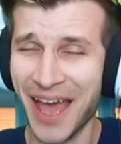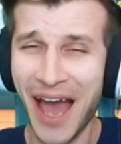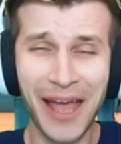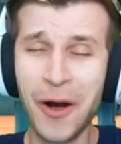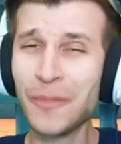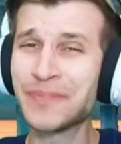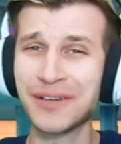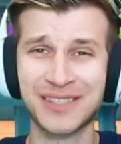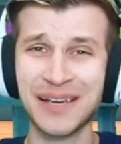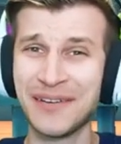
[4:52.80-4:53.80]
I hope
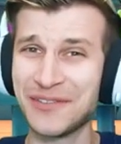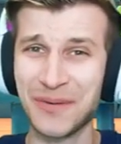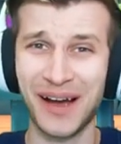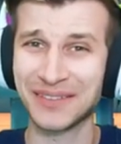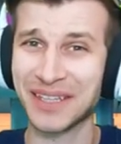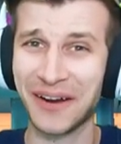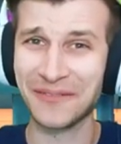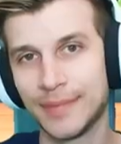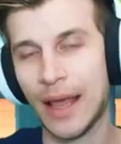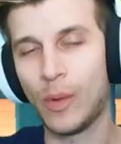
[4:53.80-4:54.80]
there's some of you out
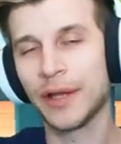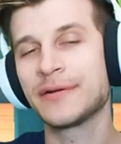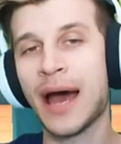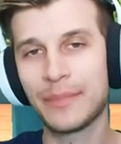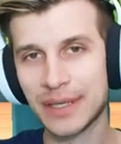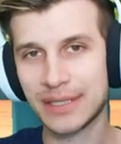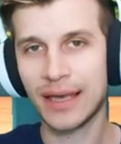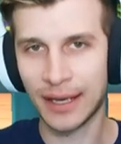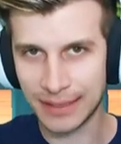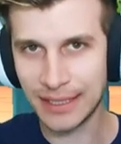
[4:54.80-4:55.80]
there. Now, while you're not
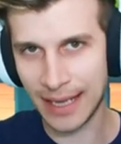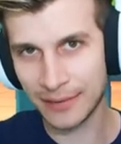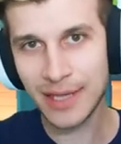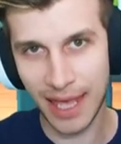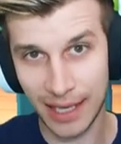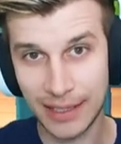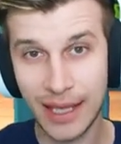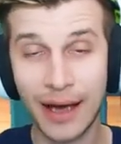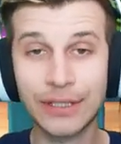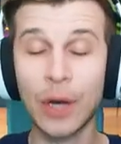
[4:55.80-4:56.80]
busy hunting down
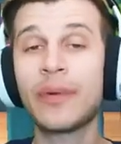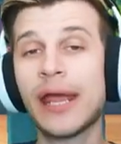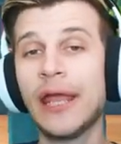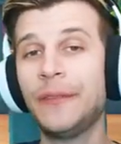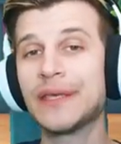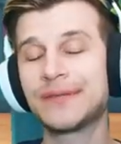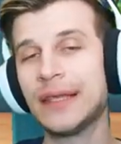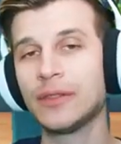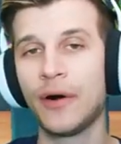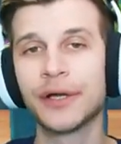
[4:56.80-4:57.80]
candy, October 8th is
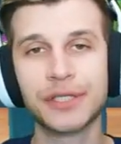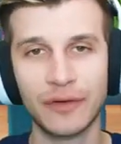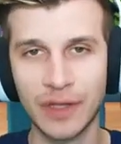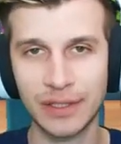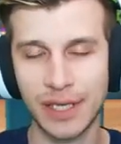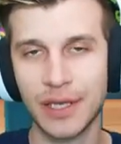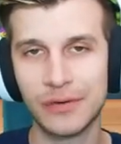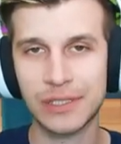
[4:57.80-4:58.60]
the launch of Nintendo